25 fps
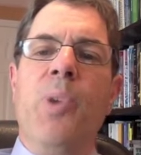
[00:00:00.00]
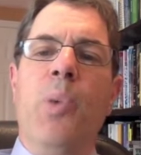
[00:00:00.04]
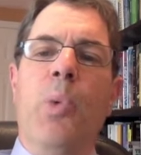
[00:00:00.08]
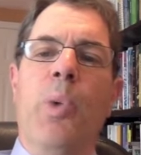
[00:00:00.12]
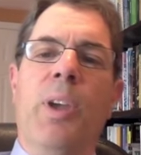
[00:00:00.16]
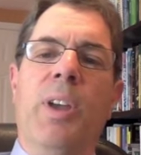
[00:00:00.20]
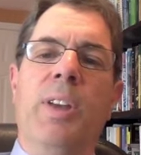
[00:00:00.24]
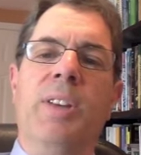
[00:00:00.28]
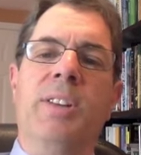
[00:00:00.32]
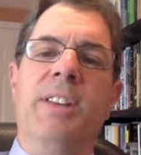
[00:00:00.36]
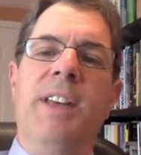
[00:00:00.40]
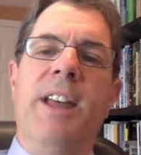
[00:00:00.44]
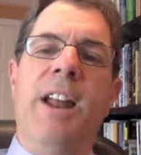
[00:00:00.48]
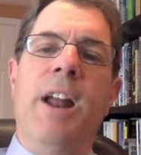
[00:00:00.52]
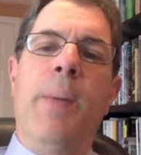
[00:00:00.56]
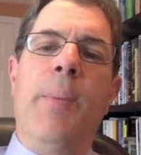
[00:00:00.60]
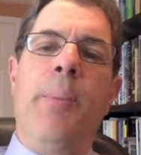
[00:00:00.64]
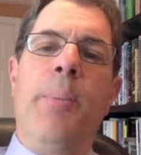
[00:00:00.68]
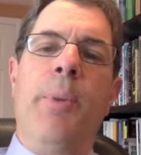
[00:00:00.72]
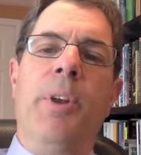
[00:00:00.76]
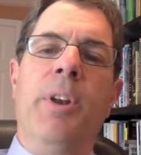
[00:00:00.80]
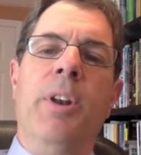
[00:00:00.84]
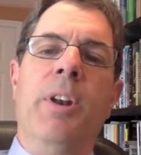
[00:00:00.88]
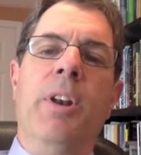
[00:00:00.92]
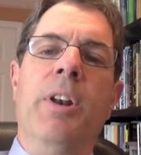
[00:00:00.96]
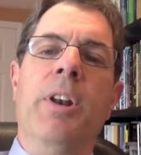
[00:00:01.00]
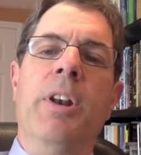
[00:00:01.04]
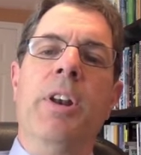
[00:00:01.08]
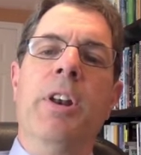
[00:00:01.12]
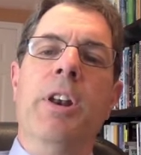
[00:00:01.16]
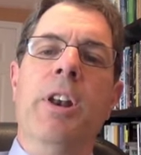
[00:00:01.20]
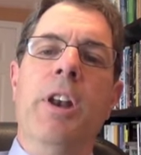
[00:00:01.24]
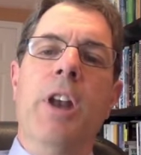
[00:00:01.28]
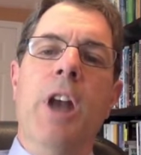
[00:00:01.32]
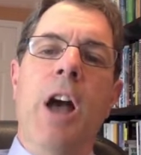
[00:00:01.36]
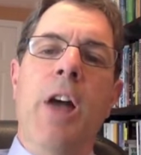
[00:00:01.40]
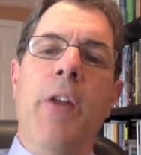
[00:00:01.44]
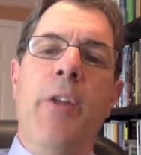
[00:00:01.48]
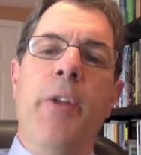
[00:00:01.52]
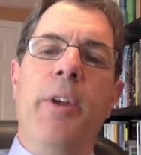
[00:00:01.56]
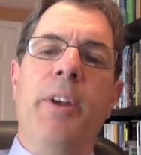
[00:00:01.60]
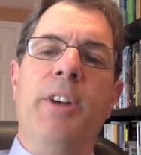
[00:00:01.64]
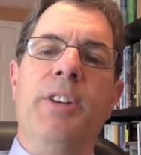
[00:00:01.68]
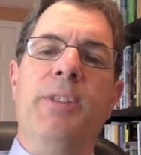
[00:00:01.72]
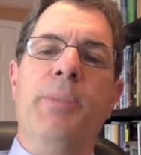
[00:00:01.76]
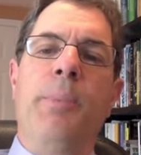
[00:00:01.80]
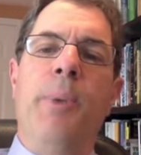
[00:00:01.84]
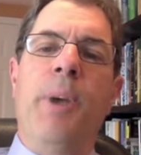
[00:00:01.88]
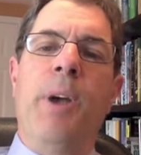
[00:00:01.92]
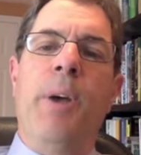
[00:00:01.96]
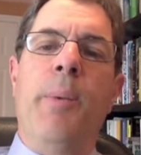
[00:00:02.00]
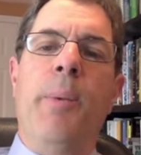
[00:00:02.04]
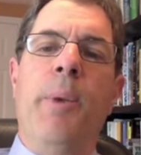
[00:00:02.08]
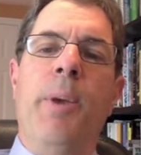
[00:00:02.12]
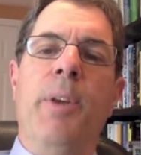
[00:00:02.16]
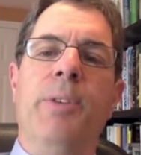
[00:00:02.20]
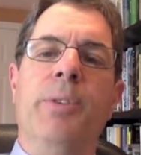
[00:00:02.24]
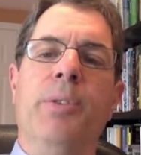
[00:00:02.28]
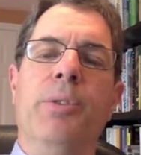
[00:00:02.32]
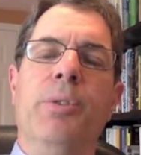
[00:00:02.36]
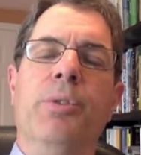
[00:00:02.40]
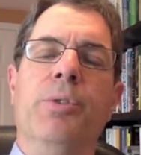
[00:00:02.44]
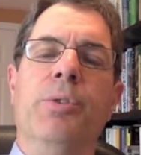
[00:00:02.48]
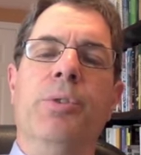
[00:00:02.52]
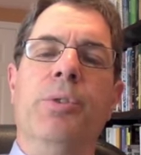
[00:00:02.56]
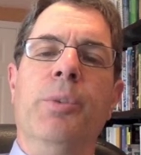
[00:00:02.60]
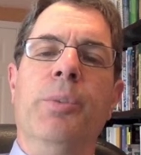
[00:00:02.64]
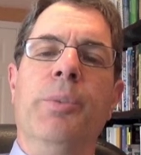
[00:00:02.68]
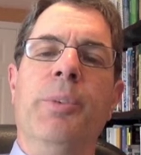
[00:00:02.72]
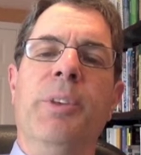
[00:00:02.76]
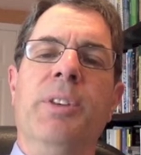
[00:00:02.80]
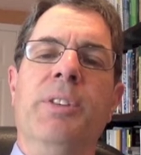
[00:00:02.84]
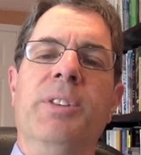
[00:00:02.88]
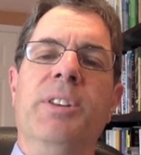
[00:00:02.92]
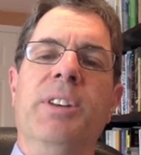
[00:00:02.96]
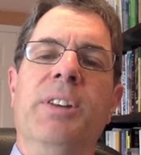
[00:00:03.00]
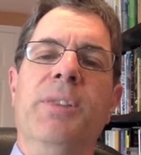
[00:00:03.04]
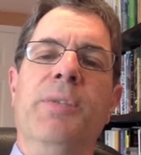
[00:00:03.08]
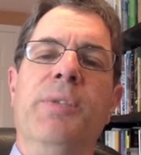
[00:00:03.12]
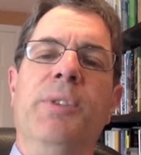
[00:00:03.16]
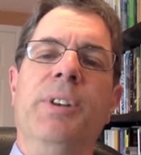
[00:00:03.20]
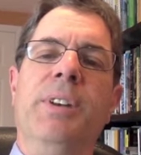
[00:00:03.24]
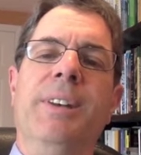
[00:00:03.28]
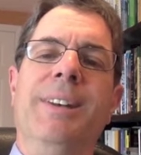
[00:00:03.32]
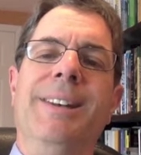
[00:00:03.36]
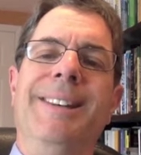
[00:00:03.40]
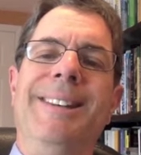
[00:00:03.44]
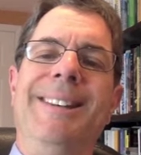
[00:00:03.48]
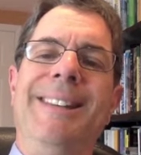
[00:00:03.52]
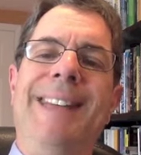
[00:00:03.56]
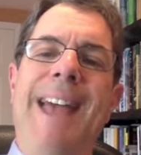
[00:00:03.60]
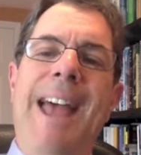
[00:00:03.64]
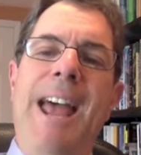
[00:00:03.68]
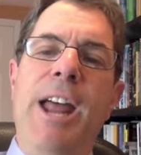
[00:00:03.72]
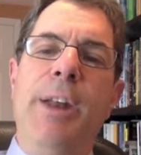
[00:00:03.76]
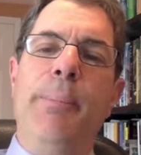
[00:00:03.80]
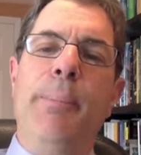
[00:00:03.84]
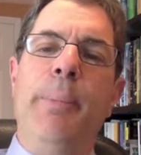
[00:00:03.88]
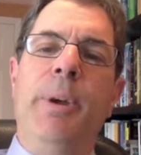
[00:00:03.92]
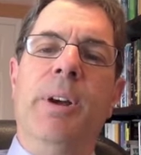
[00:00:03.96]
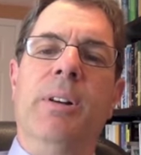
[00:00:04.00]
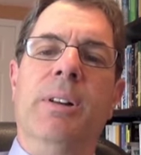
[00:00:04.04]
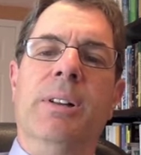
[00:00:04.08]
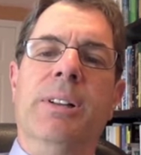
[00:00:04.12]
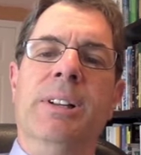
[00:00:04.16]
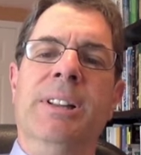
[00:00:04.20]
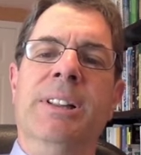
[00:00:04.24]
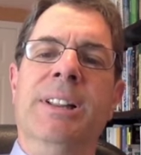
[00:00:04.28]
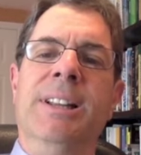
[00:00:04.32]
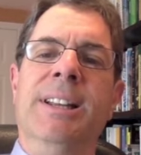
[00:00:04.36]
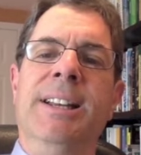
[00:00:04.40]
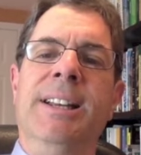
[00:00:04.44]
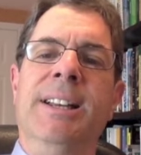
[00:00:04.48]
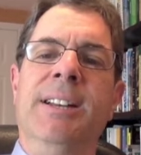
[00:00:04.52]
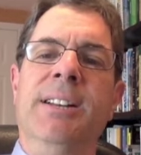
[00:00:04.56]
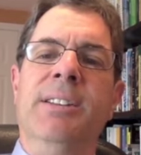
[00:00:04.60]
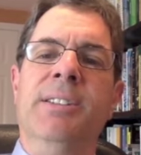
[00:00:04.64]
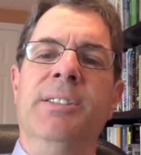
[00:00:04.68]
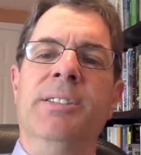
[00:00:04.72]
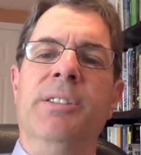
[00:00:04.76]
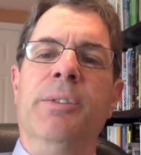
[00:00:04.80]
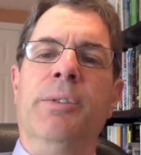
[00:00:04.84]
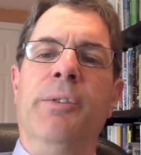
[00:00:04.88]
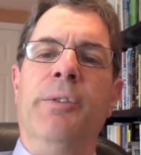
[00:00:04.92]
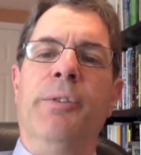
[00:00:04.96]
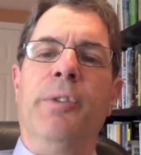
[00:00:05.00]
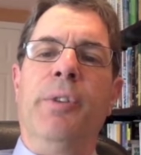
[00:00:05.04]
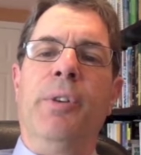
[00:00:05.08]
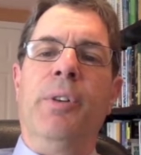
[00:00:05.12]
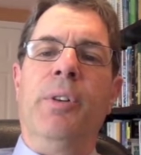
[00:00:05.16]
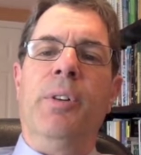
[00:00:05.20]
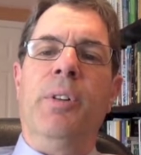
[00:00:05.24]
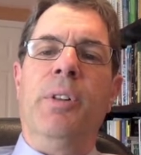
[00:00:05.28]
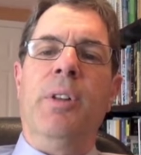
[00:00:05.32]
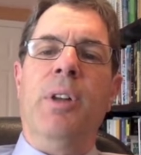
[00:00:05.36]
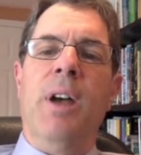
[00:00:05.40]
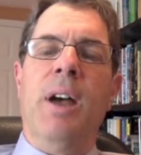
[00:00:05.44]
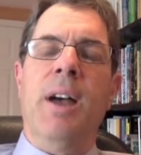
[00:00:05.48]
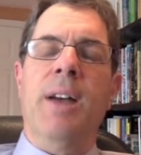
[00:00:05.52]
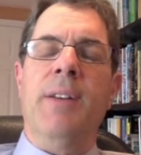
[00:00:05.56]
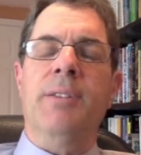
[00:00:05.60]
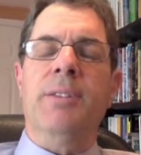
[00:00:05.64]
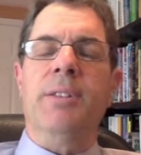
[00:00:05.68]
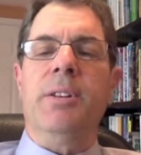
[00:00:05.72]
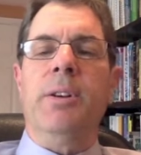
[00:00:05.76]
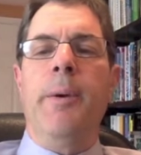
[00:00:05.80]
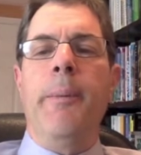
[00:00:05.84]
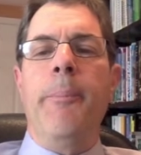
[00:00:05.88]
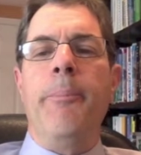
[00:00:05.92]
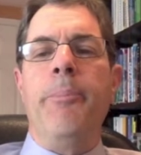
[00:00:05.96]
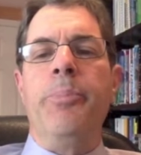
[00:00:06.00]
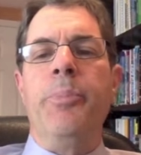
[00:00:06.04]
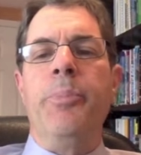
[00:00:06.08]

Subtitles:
We could set up another experimental group that's given 10 milliliters of fertilizer.